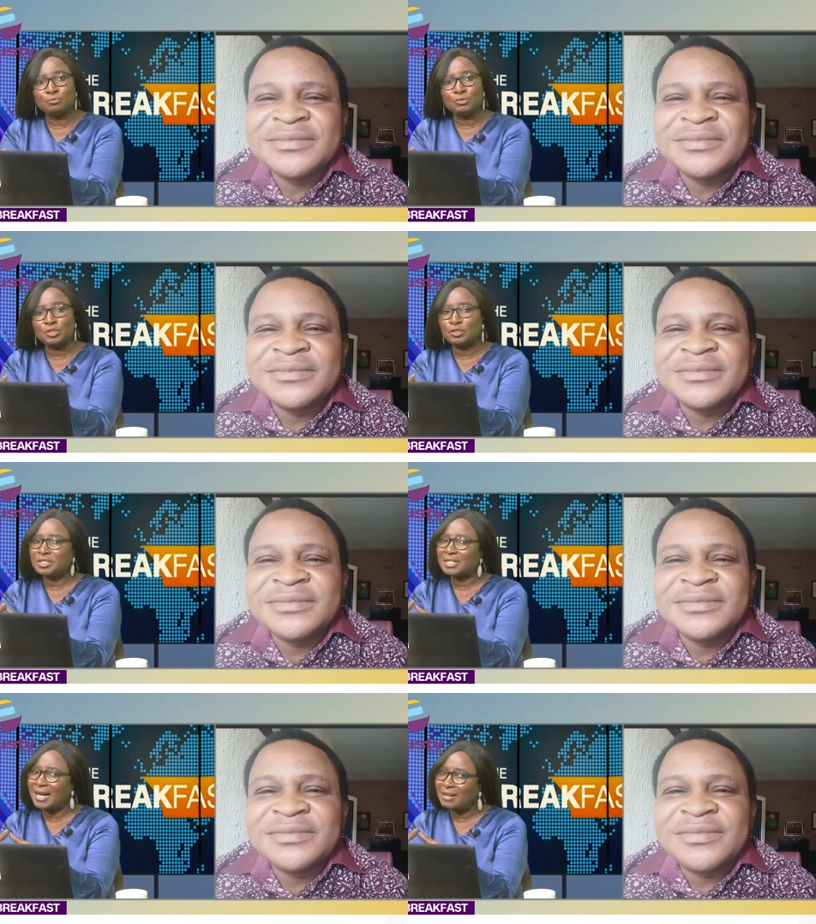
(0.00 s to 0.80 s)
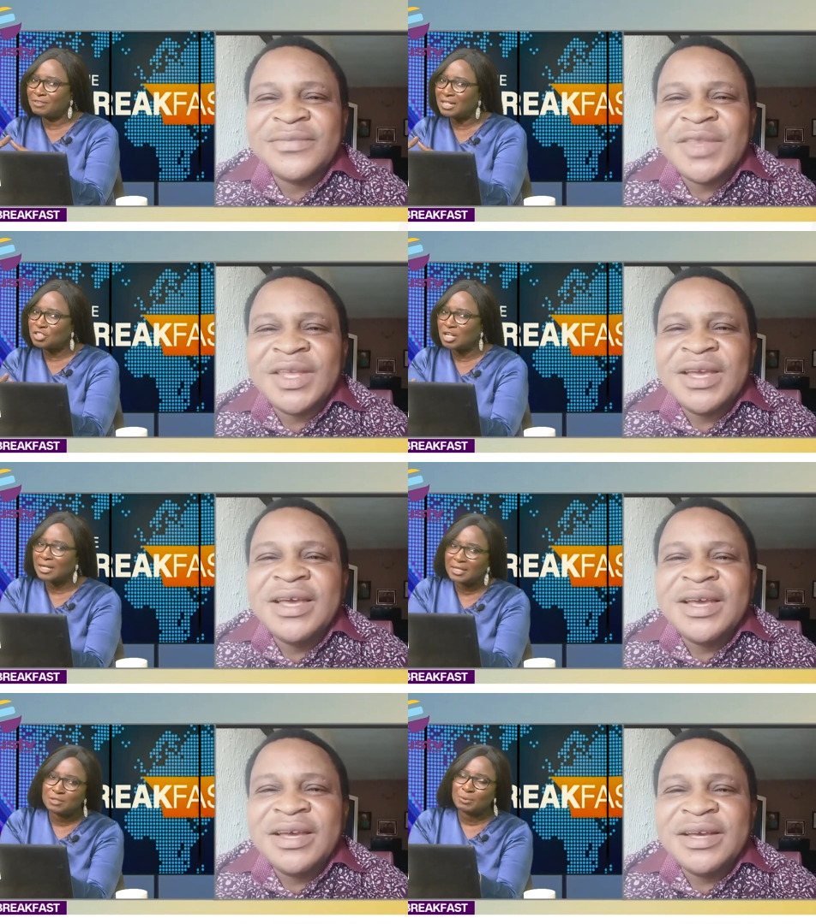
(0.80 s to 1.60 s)
Speaker 1: Do you still have that
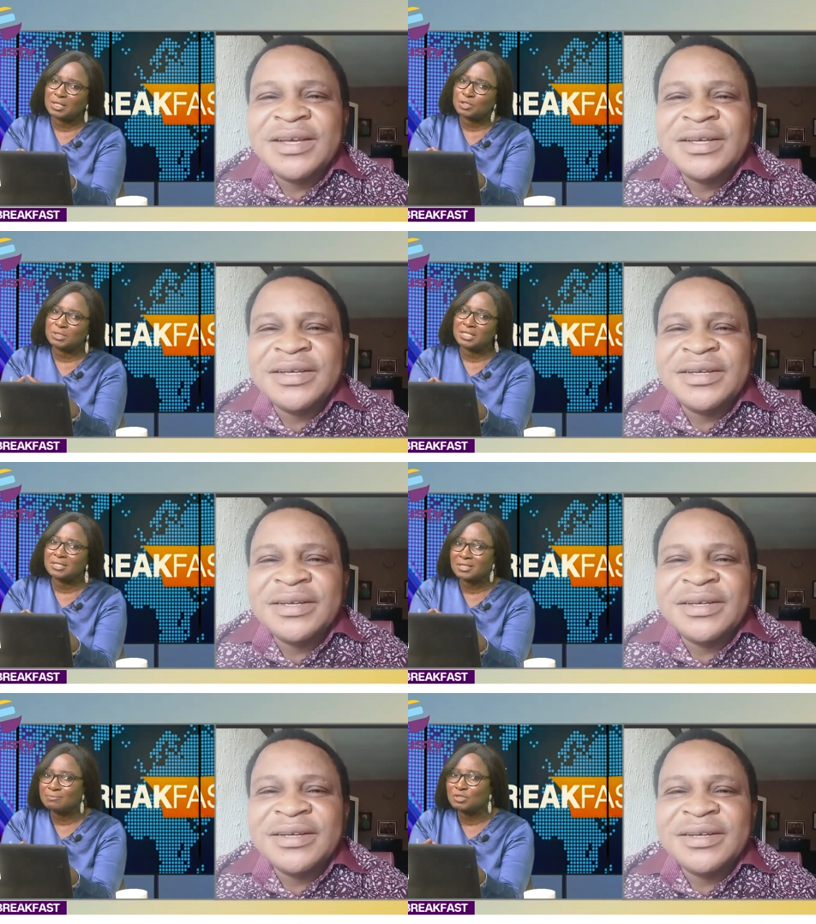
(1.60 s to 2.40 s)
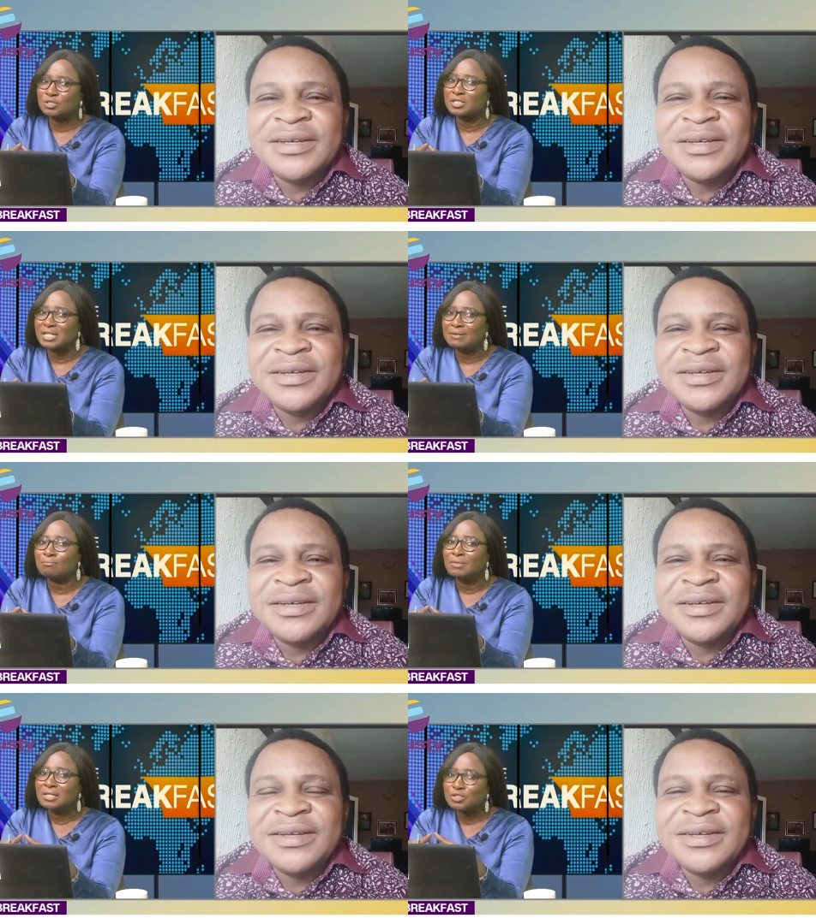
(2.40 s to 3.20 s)
challenge? Because we still seem to see
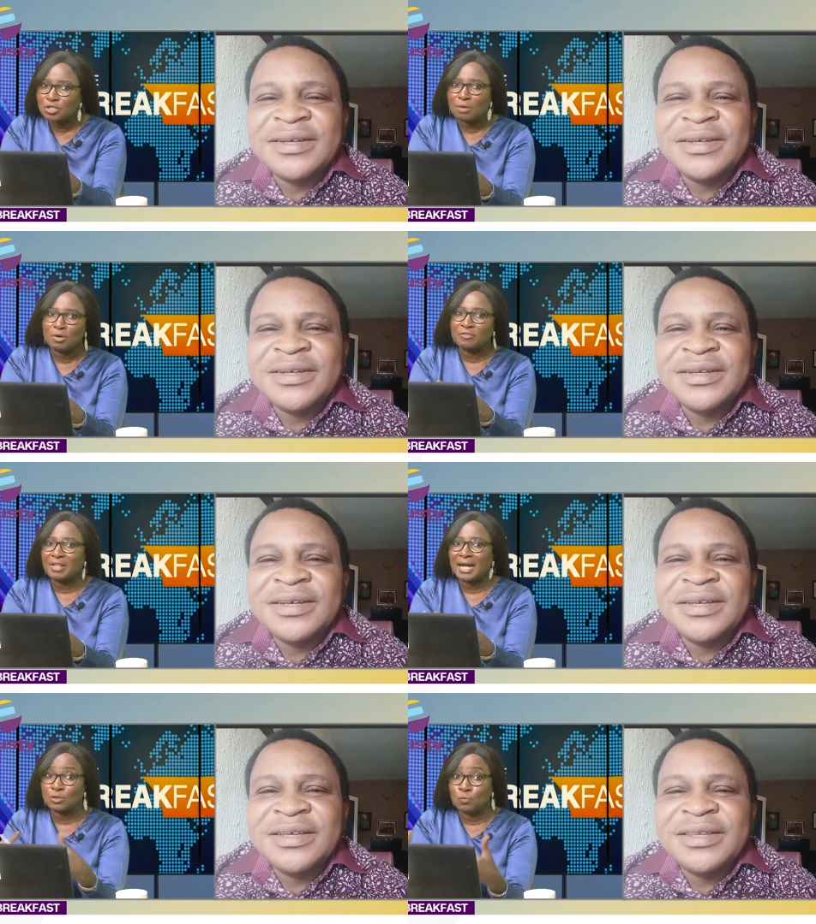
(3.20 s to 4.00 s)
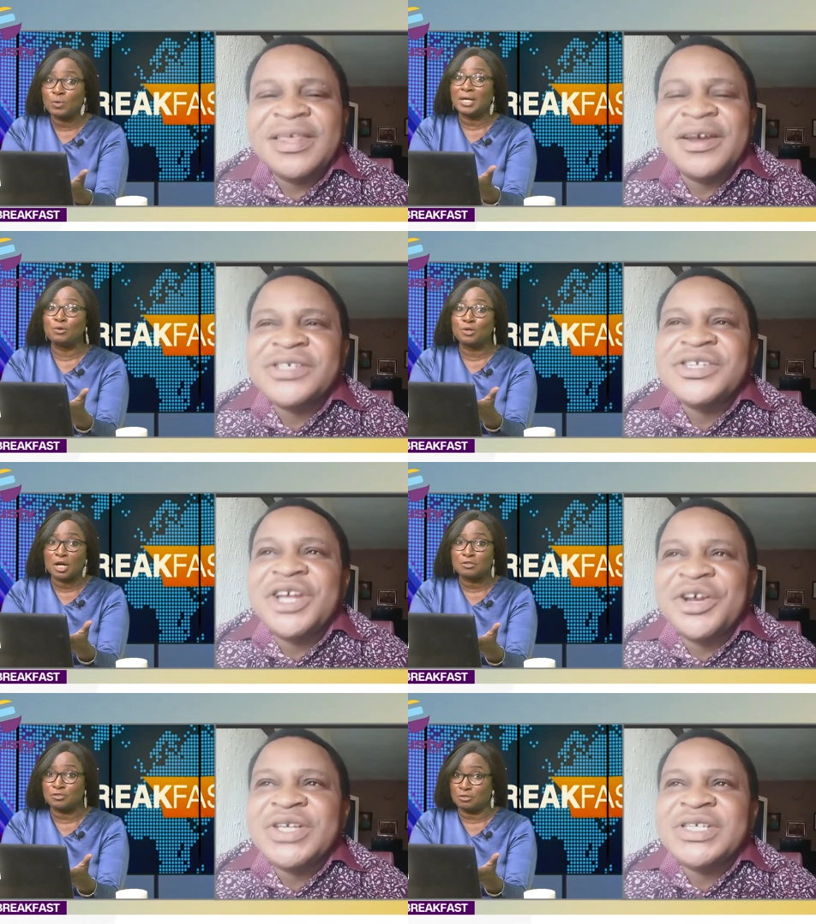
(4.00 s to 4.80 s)
some of that.
Speaker 2: There is, who there,
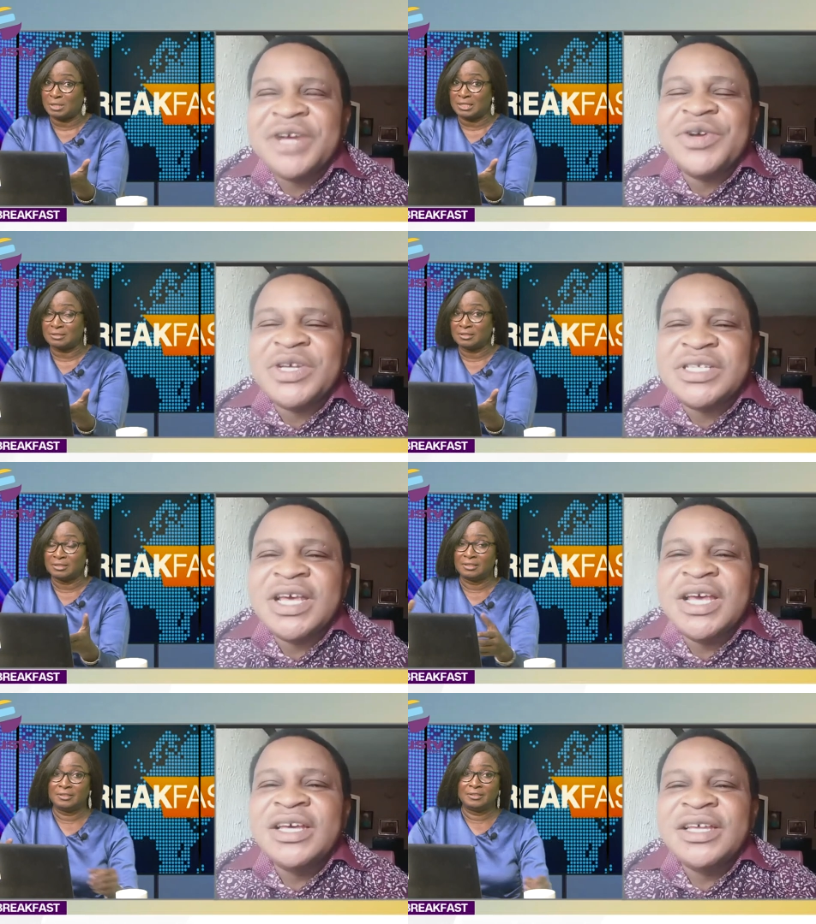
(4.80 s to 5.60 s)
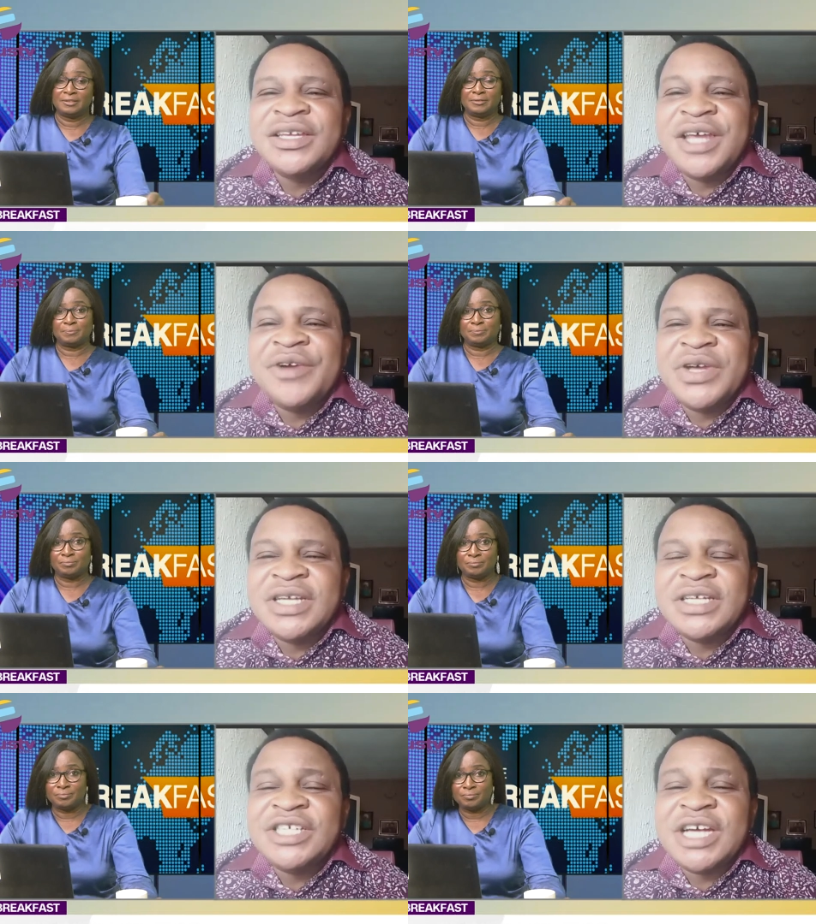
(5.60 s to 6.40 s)
is, there, is, there is. The
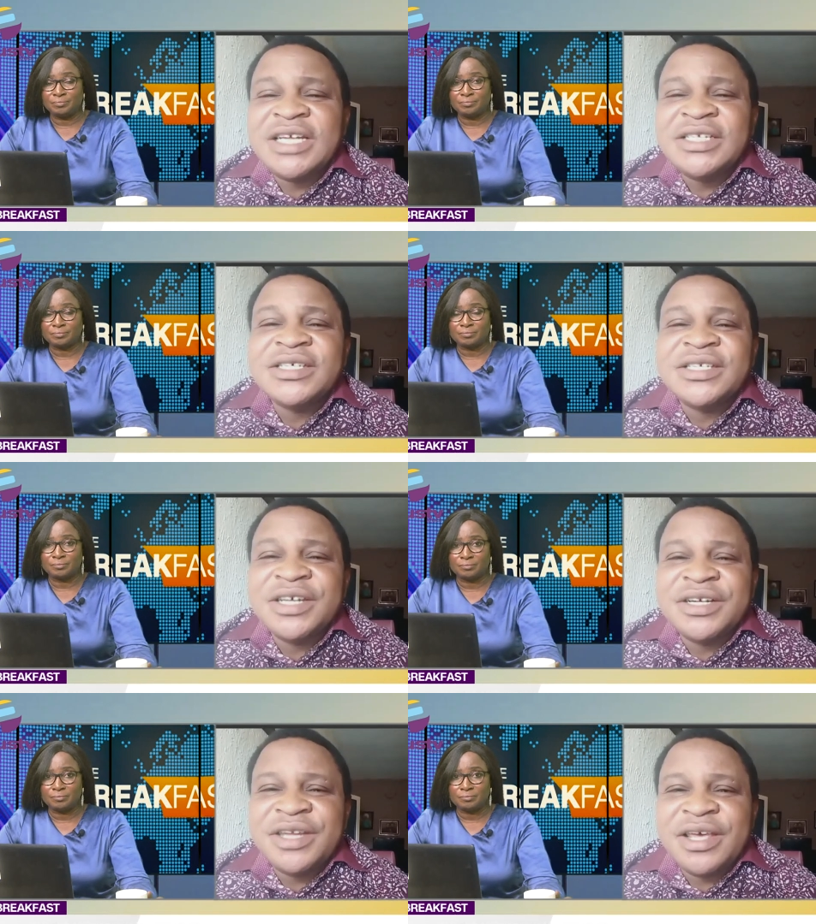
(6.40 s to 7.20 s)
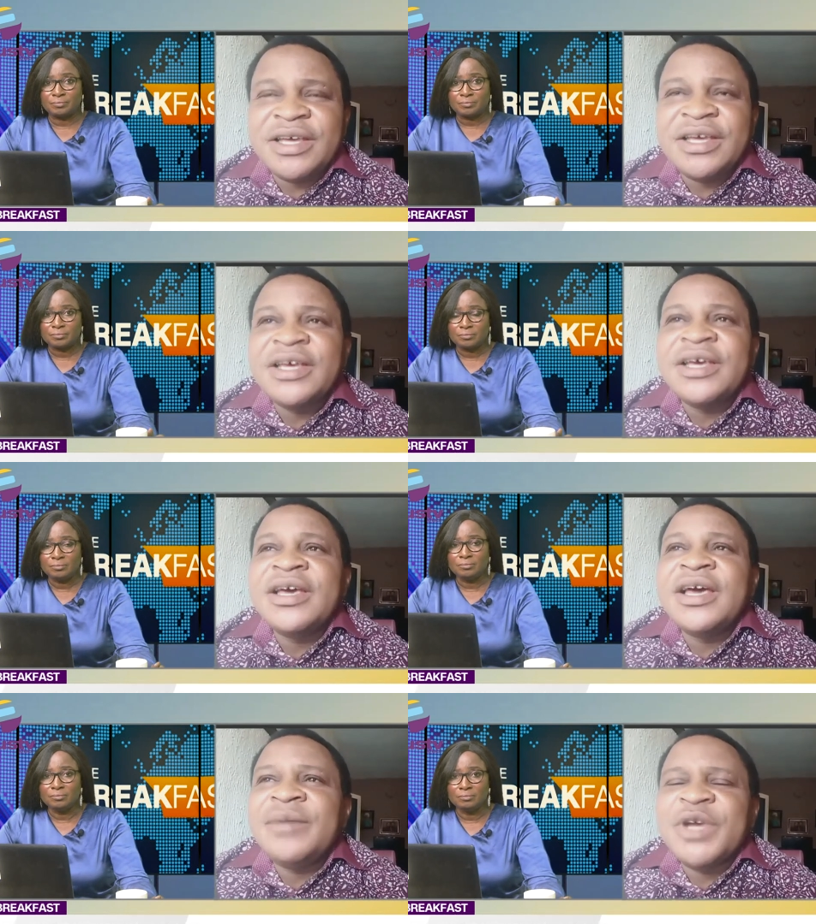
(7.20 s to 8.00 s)
challenge is still there. Uh,
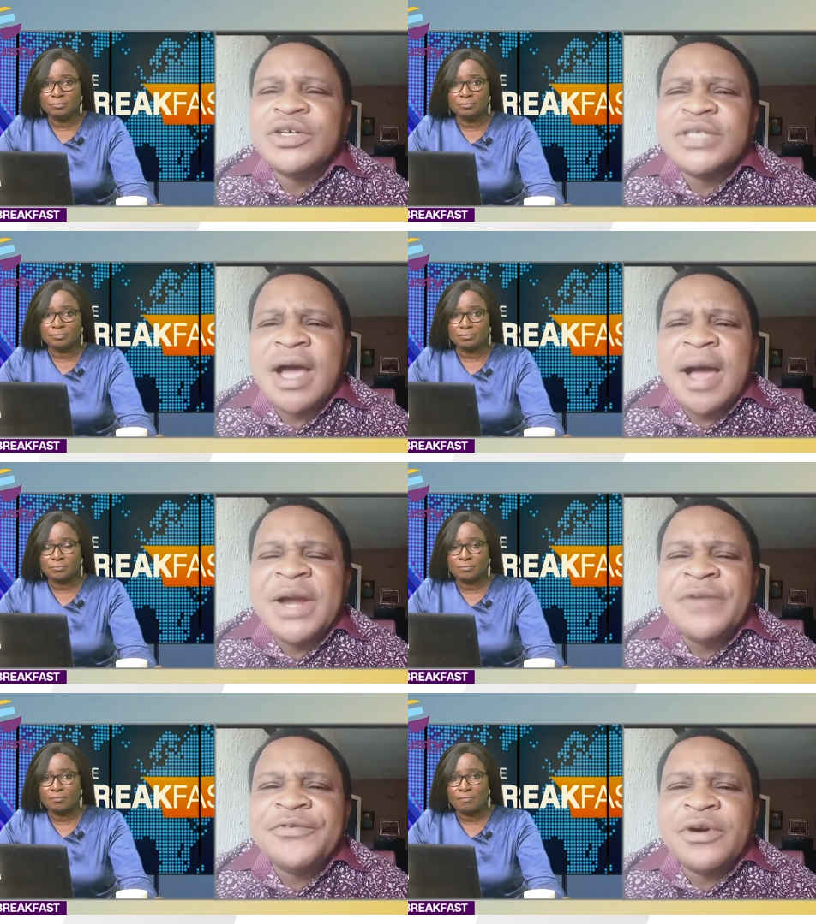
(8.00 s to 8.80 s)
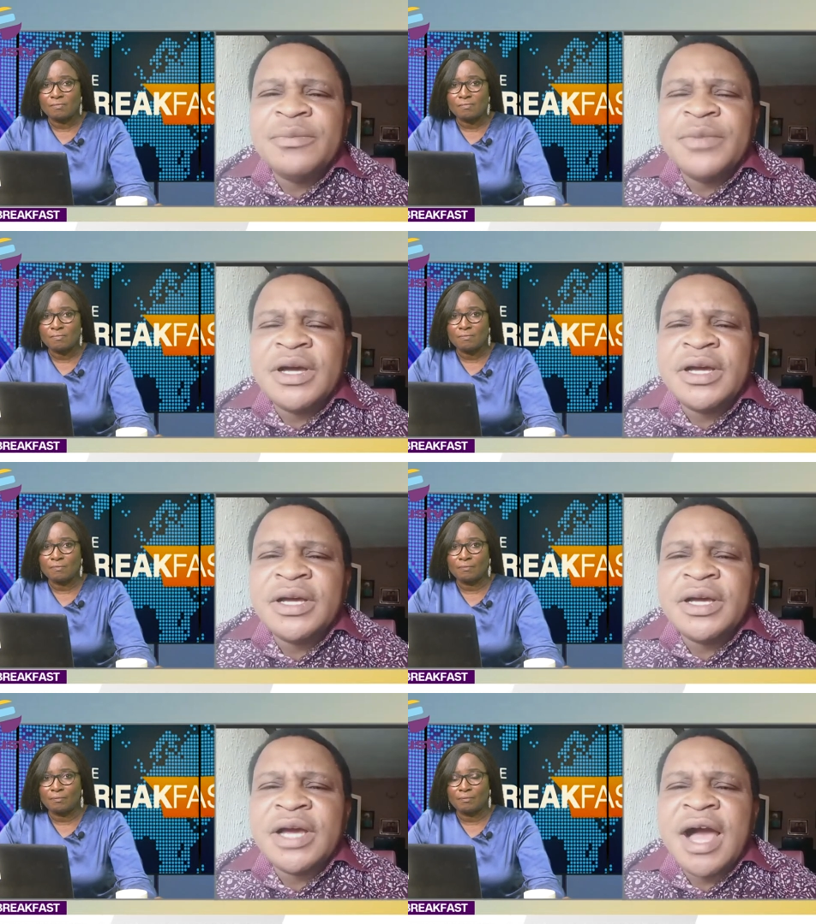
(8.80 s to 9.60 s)
because apart from uh,
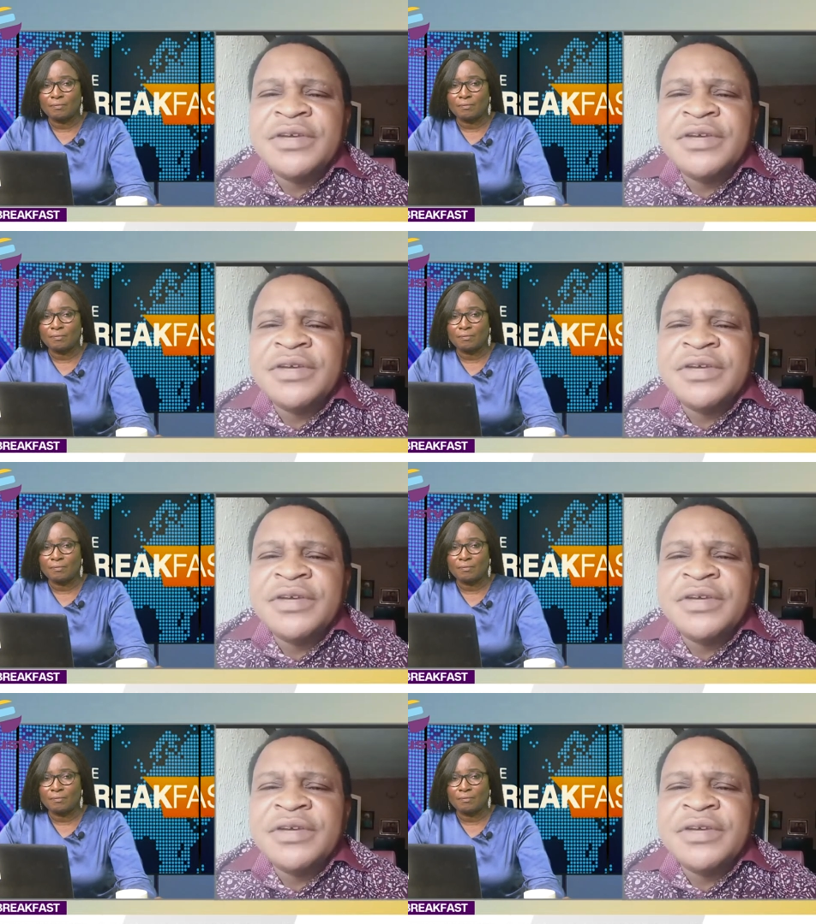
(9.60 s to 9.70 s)
having